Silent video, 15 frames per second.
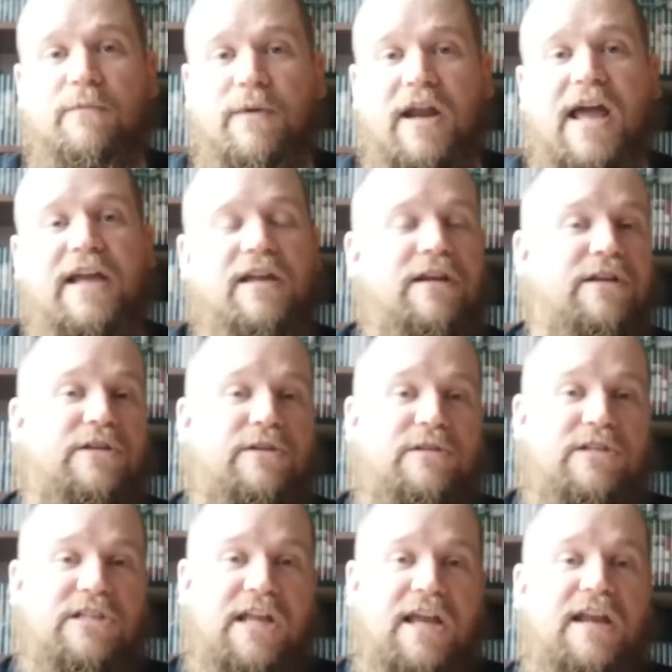but i can
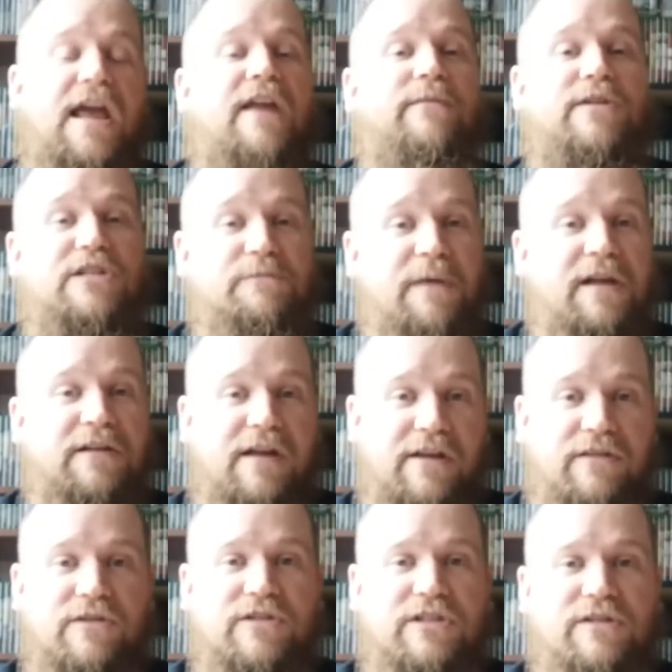understand and respect
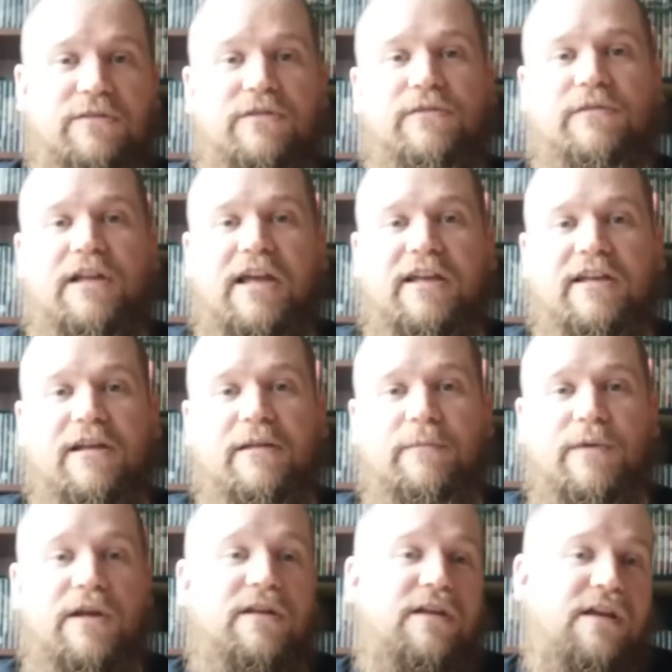others who do like it
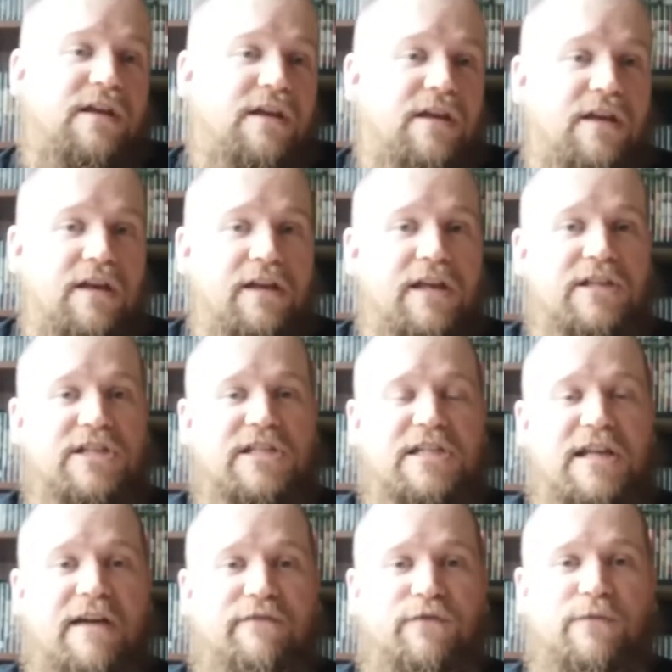but it's just
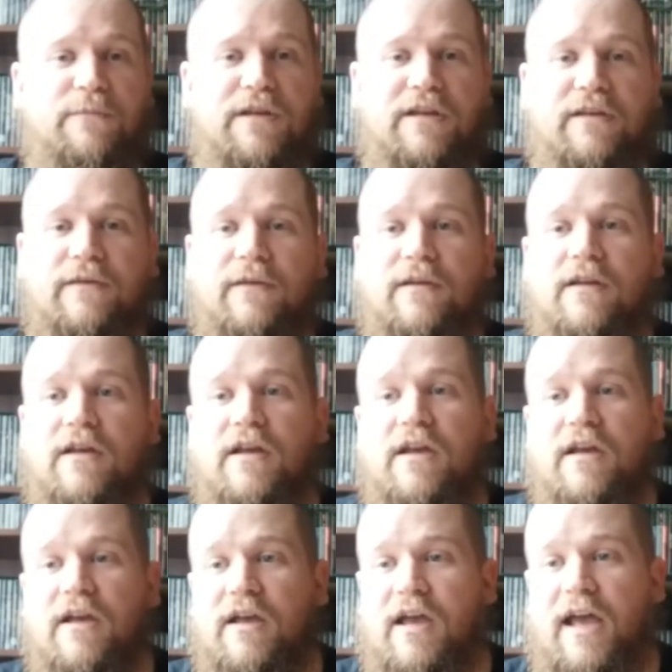not for me
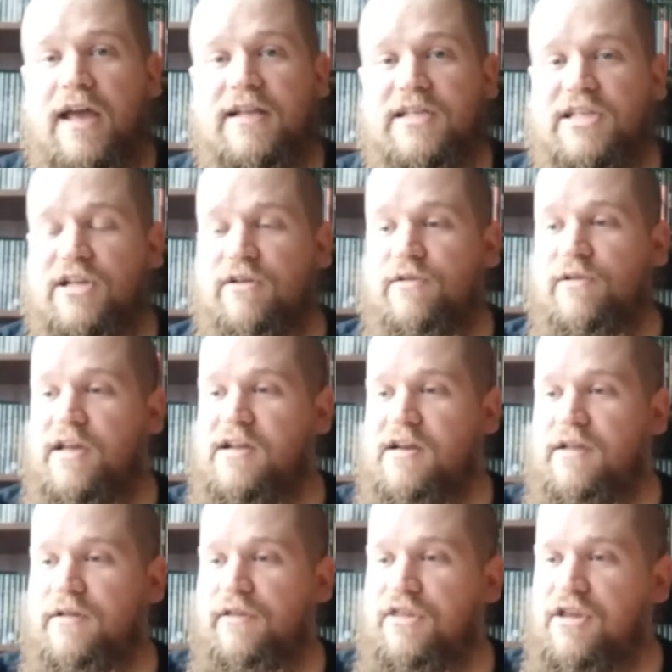and so like
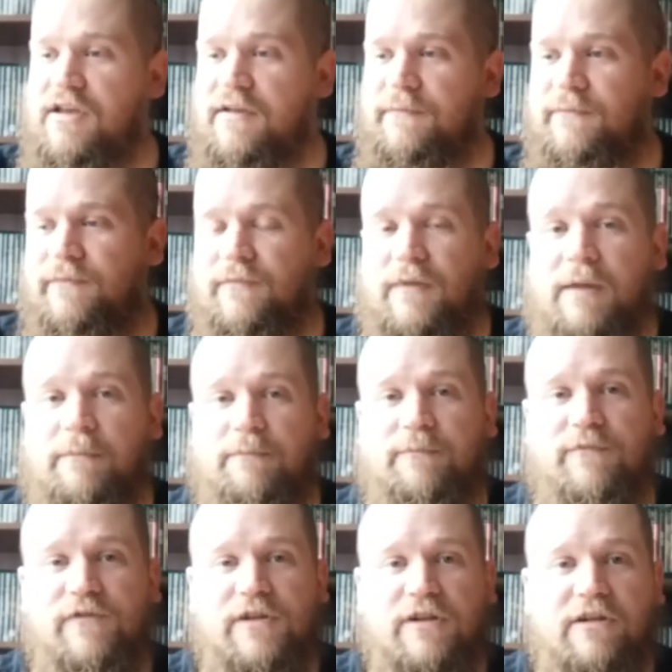another thing
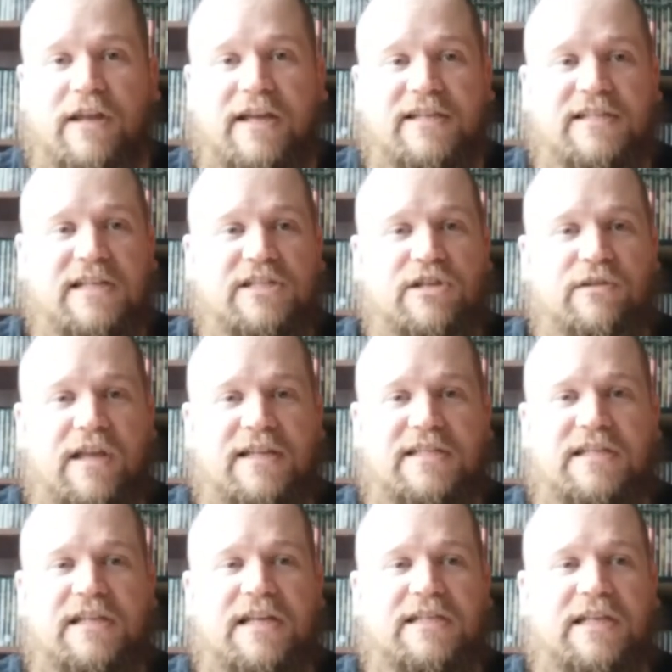you know, like I said, so less
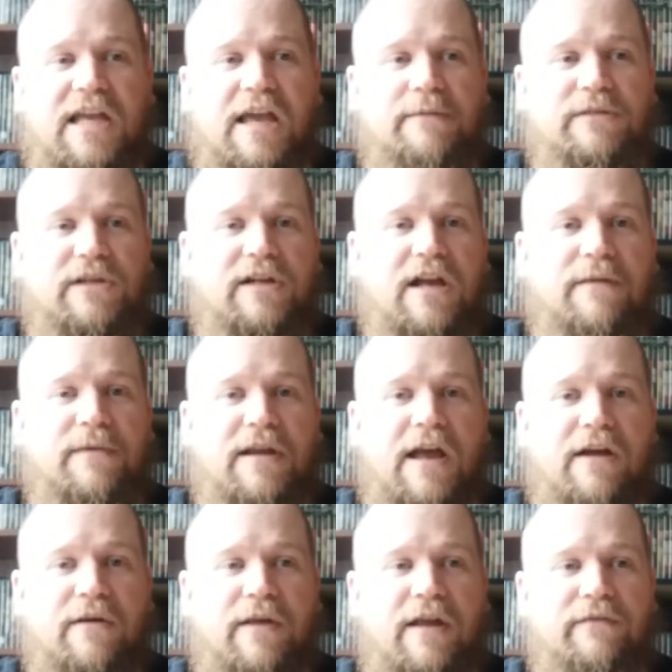and less games are coming
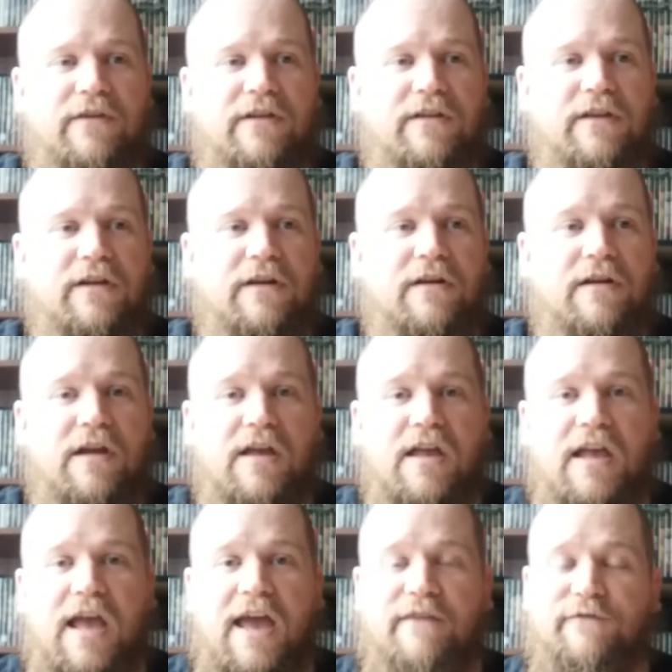out every year.
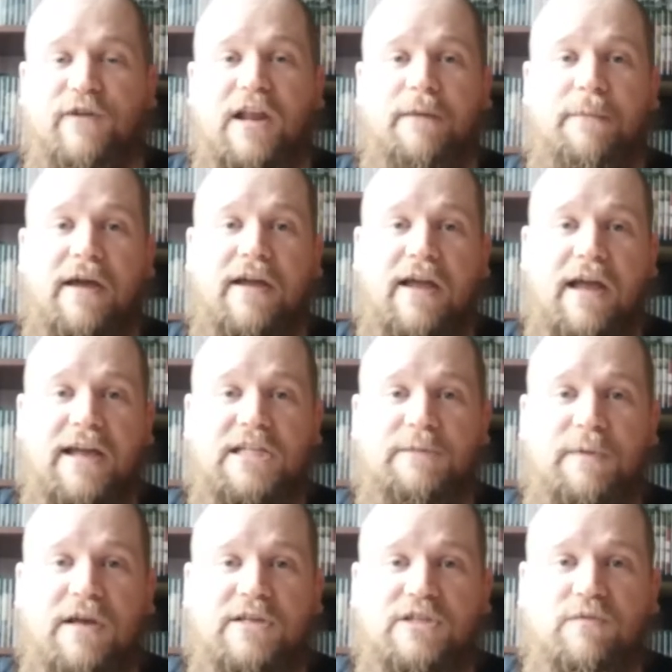And for like my
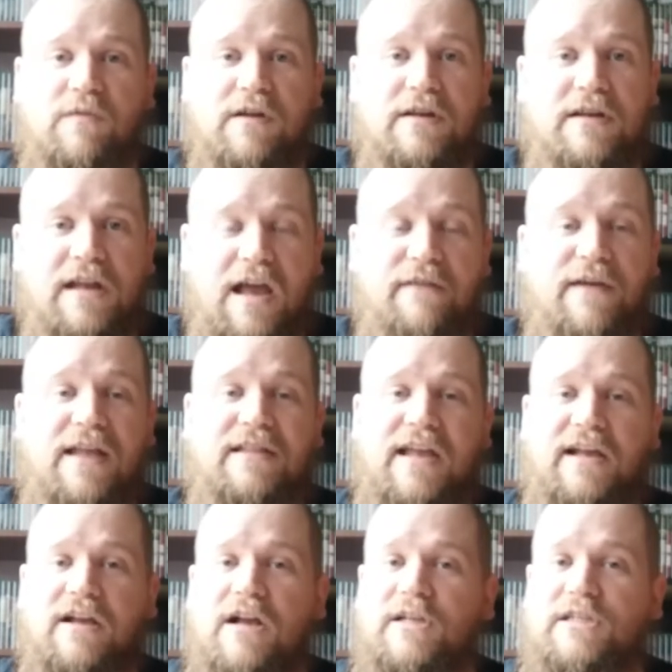Xbox One, now I've had that
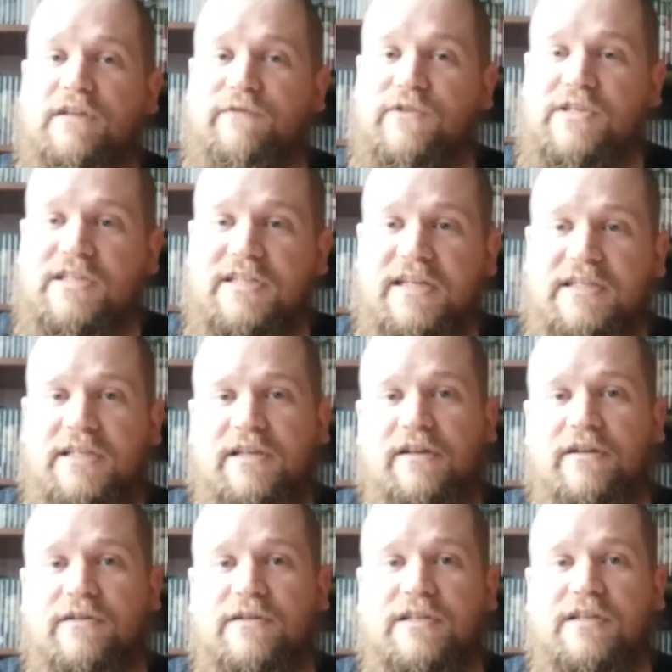console for six
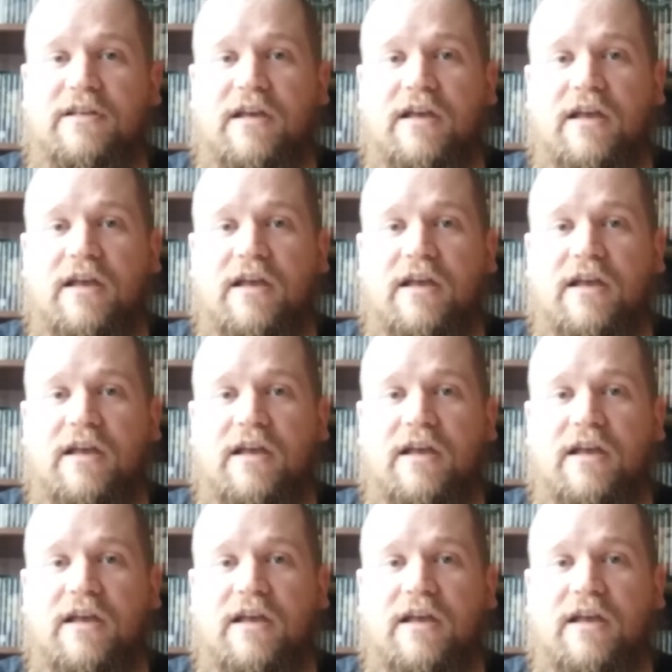years,